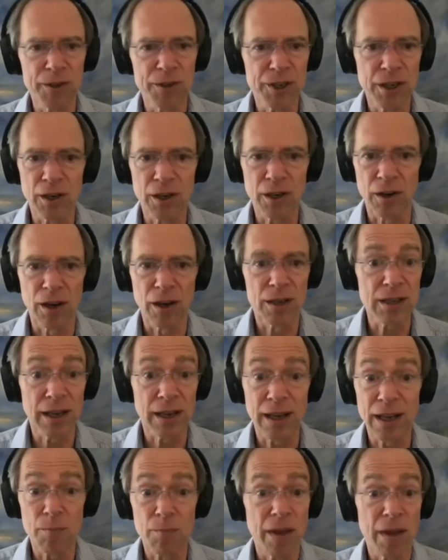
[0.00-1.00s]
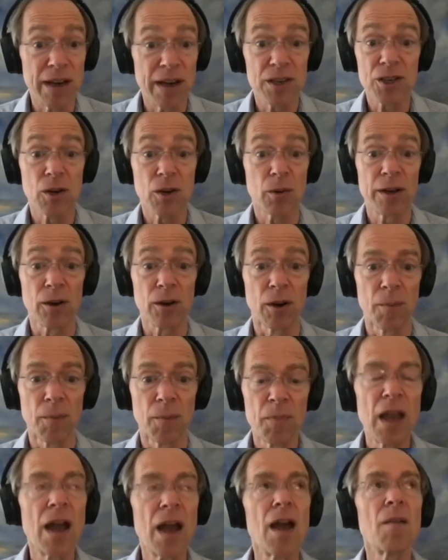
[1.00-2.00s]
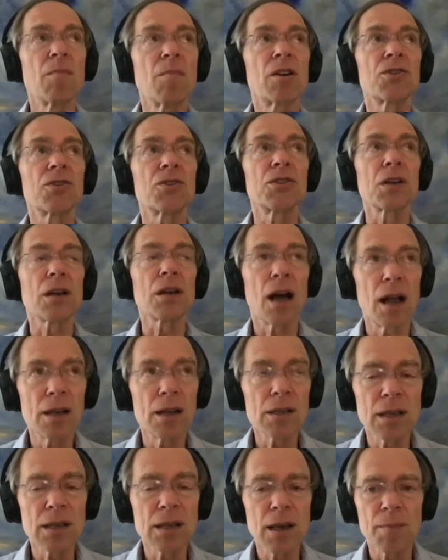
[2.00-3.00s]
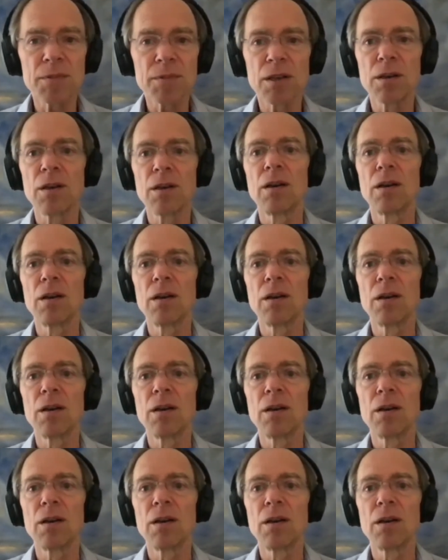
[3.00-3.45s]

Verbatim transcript: which year and it's like it made his career because the concept